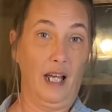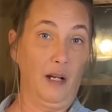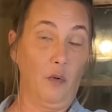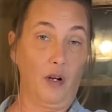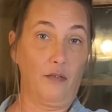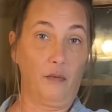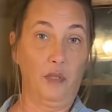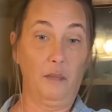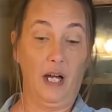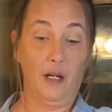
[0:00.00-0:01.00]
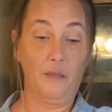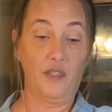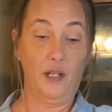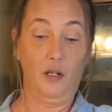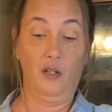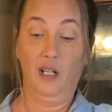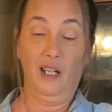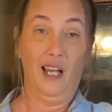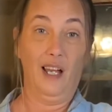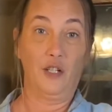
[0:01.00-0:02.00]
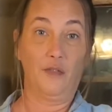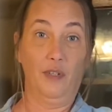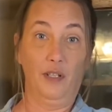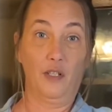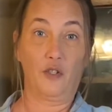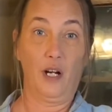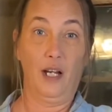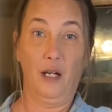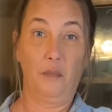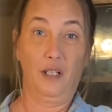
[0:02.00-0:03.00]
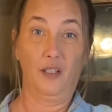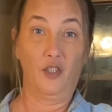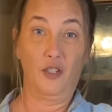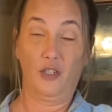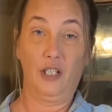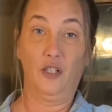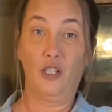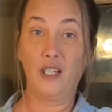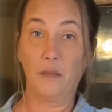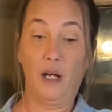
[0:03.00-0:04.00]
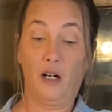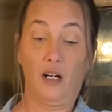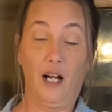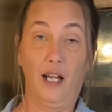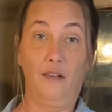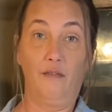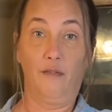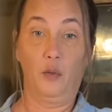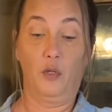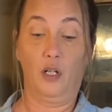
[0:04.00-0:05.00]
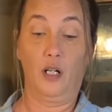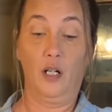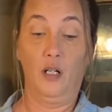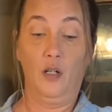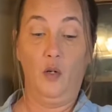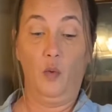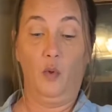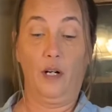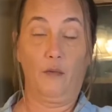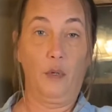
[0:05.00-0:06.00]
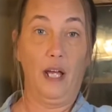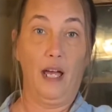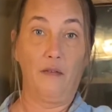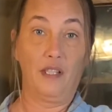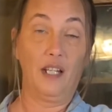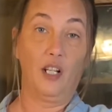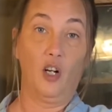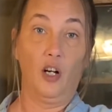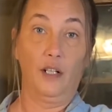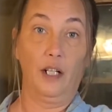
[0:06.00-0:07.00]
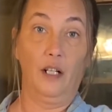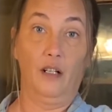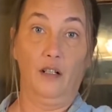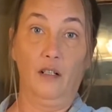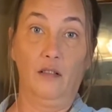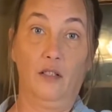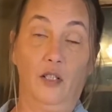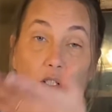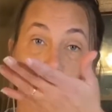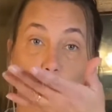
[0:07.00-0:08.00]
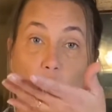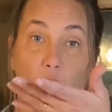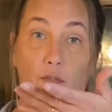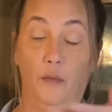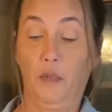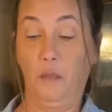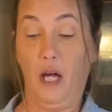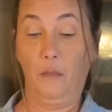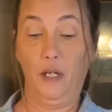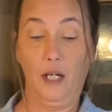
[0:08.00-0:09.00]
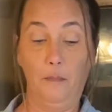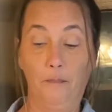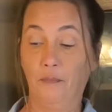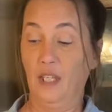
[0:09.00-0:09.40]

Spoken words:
I water from the bottom. So I just fill this tray up, and it's usually just about right for whatever we have sitting on here to water from the bottom up.